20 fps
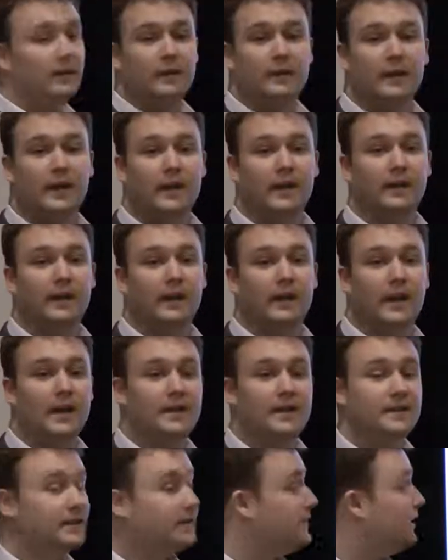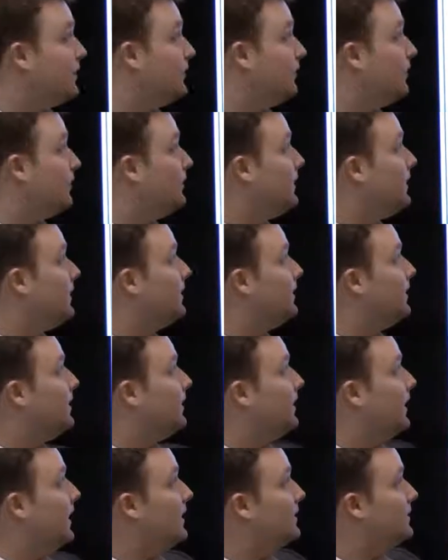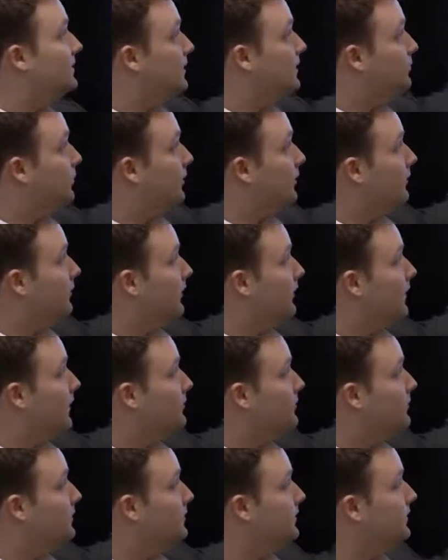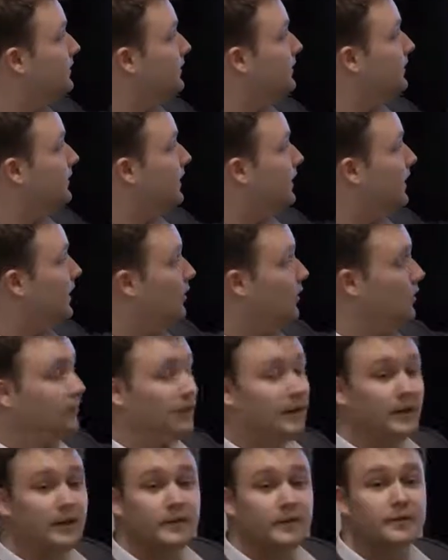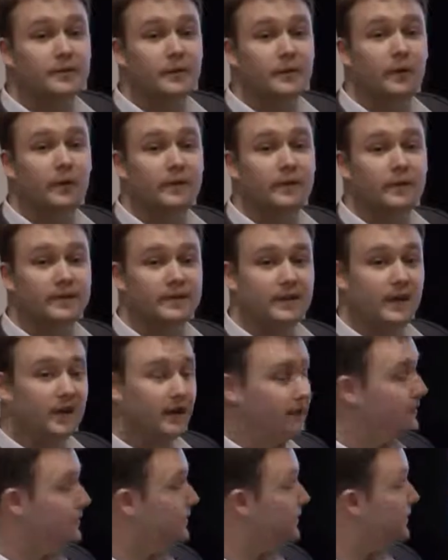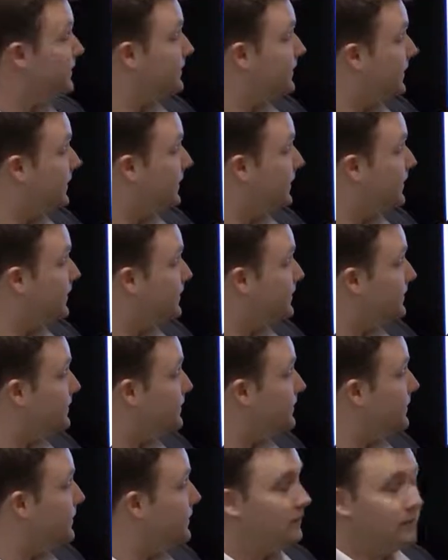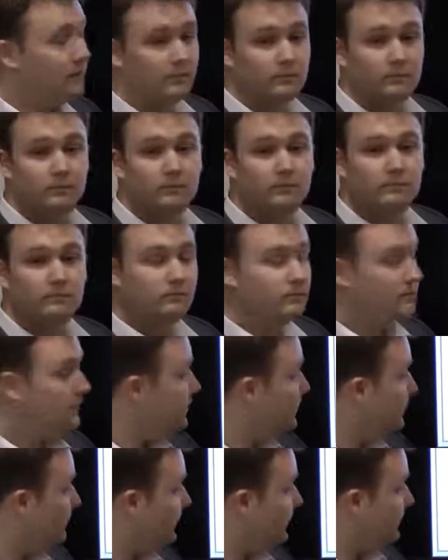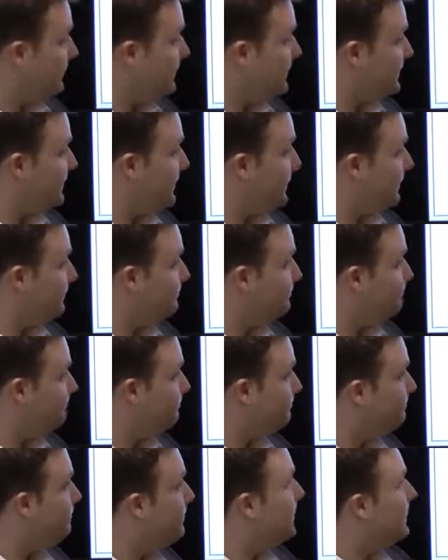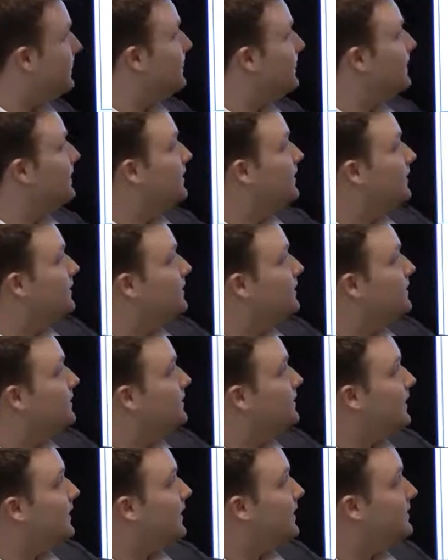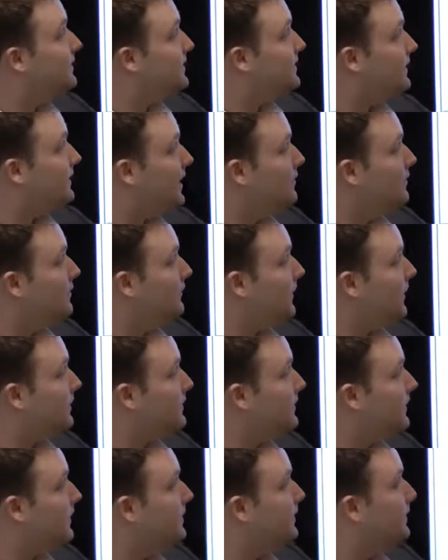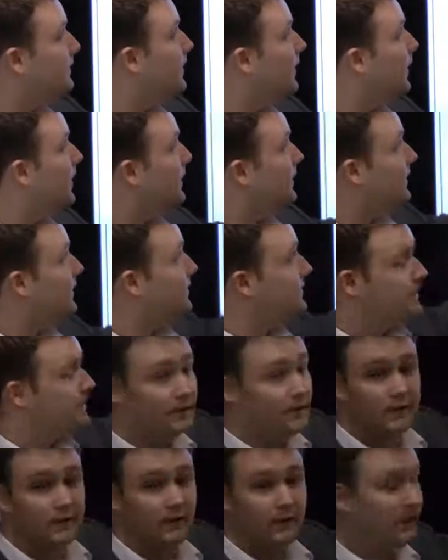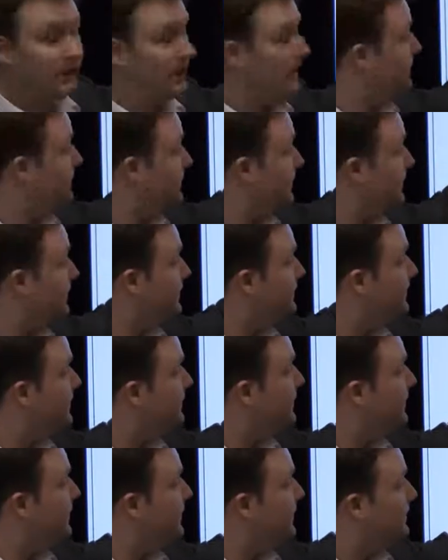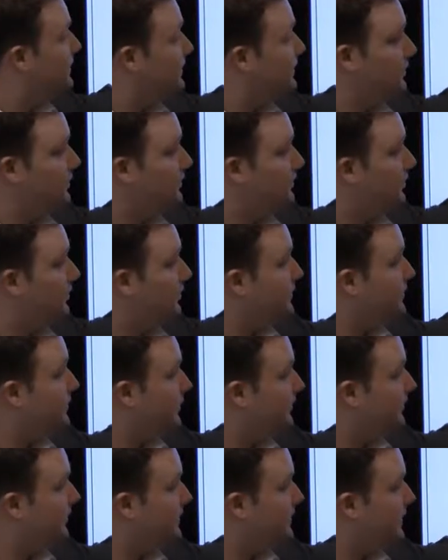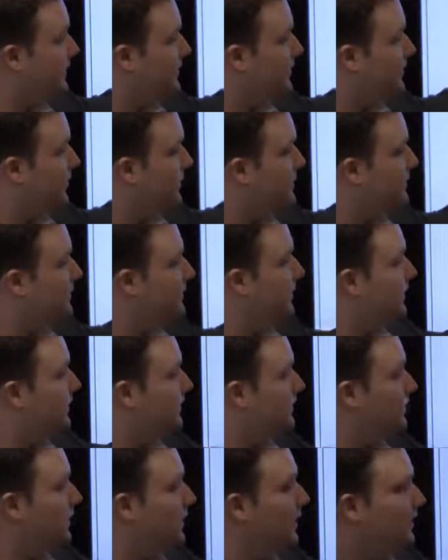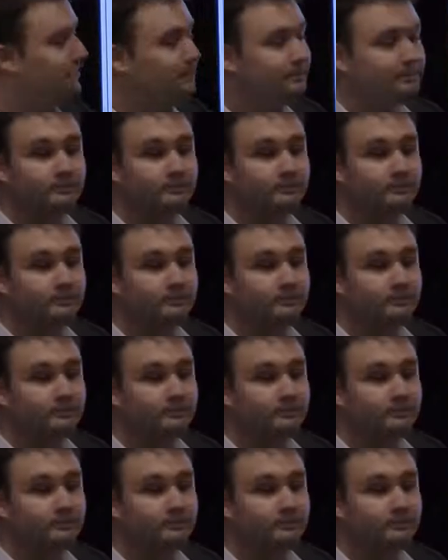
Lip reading: Now, as I stated earlier, its net profit margin, earnings over sales, is 20%. Its scale factor, i.e. sales over assets, $10 over $10 is 1,